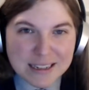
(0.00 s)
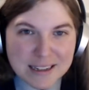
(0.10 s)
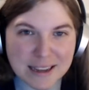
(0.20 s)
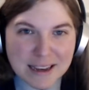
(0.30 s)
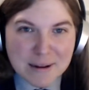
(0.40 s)

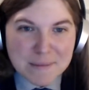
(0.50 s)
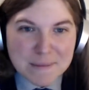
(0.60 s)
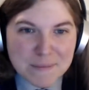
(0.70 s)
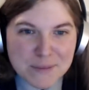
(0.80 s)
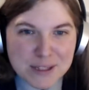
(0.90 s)
Yeah,
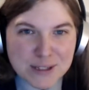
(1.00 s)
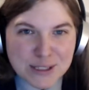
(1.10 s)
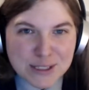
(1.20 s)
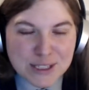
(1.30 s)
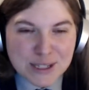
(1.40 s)
it's
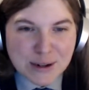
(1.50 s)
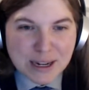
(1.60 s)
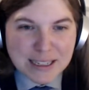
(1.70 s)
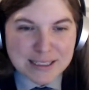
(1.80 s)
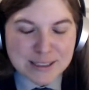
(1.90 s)
good to see you
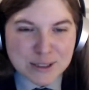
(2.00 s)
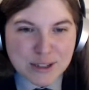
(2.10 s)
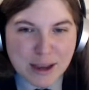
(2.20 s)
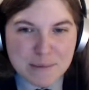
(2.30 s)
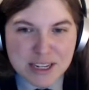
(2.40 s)
guys. So
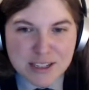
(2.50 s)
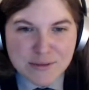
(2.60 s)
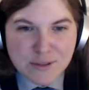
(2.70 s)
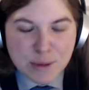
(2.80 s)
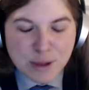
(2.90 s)
I'm seeing
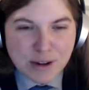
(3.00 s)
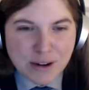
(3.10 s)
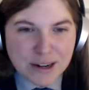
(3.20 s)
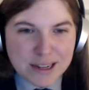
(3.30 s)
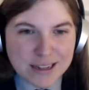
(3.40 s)
some
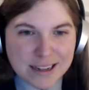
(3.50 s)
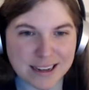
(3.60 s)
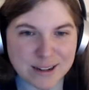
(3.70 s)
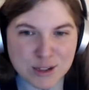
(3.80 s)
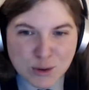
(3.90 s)
familiar
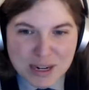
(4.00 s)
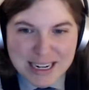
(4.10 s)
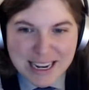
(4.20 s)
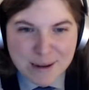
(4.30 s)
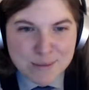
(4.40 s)

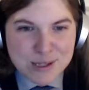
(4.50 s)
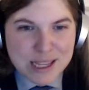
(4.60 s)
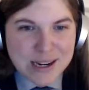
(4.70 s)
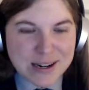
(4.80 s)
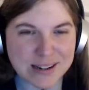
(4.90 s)
screen names
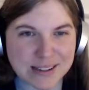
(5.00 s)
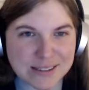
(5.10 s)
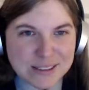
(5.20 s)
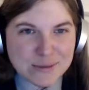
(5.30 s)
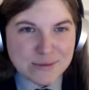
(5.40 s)

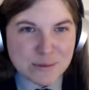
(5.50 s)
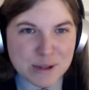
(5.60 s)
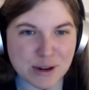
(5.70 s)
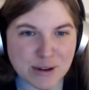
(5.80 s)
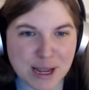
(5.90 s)
there, some
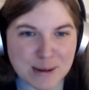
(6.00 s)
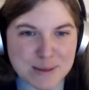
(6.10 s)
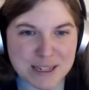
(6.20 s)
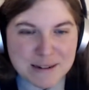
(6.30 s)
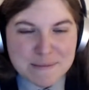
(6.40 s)
familiar
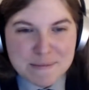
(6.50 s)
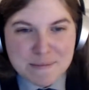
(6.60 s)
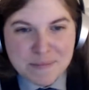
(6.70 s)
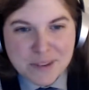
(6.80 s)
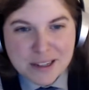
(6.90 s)
names. And
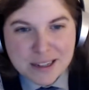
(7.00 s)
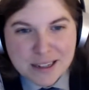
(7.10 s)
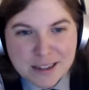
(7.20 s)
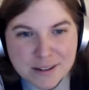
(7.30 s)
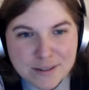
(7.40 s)

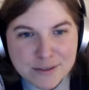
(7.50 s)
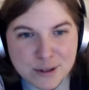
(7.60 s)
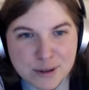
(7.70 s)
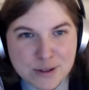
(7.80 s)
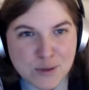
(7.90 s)
for
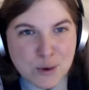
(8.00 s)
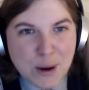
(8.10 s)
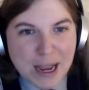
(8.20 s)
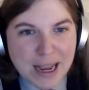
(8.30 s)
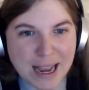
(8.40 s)
those of
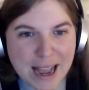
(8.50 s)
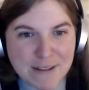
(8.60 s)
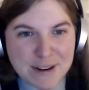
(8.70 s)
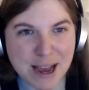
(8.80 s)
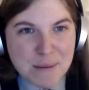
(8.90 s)
you I
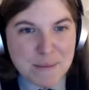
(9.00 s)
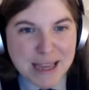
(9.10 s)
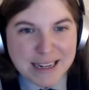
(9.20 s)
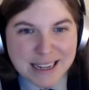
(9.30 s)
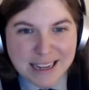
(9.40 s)
have not
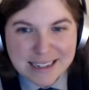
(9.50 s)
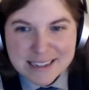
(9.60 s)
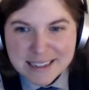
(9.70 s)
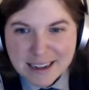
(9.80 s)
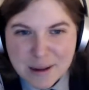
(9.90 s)
met
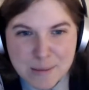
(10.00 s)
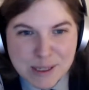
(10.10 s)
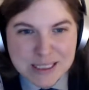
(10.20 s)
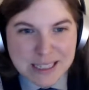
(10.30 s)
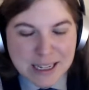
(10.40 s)
yet, I am
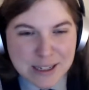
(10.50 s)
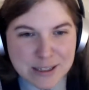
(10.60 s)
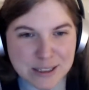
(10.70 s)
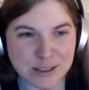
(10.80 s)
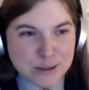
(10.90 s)

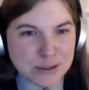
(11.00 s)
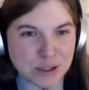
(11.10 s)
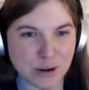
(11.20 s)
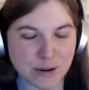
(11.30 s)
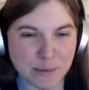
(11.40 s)
excited to do
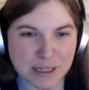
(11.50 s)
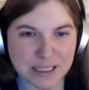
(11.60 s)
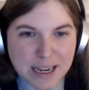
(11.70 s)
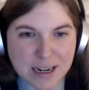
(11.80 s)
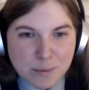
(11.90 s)
so. I'm
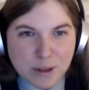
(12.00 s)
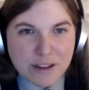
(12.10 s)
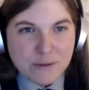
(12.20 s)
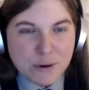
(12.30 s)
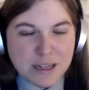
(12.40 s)
excited to
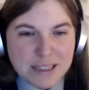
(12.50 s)
play for you